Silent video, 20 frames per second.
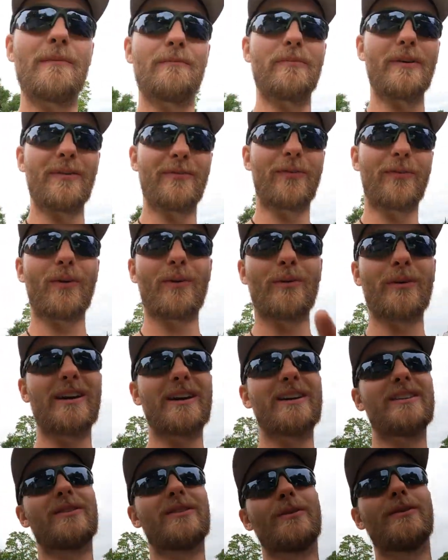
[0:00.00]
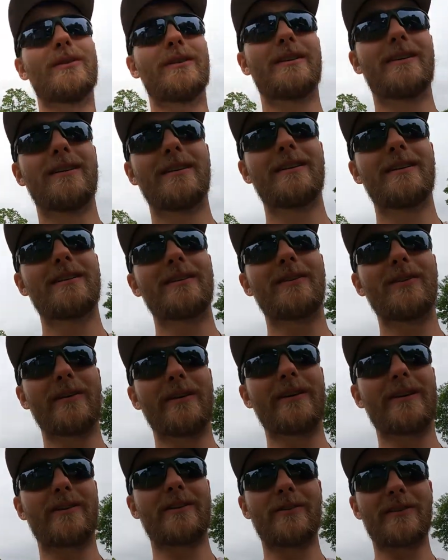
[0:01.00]
Before we get to it, go
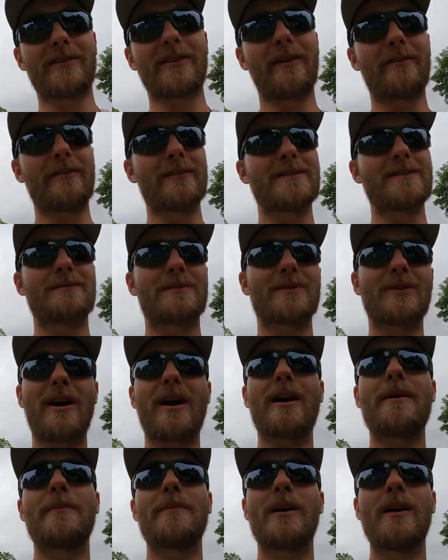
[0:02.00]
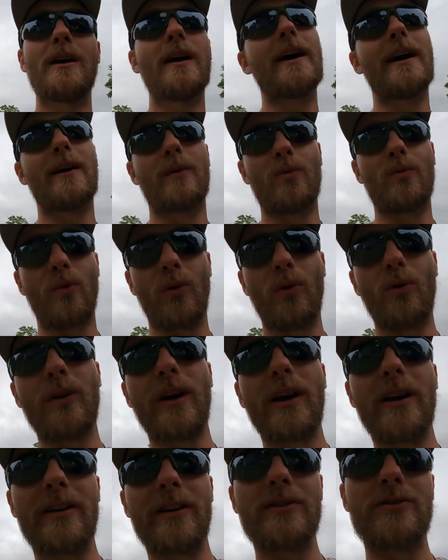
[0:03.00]
ahead, click that red subscribe, and roll
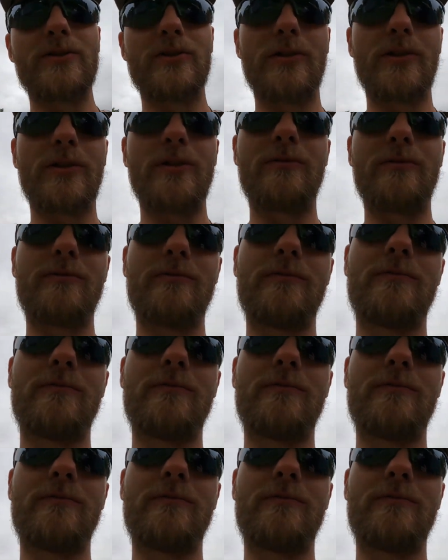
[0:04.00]
that intro.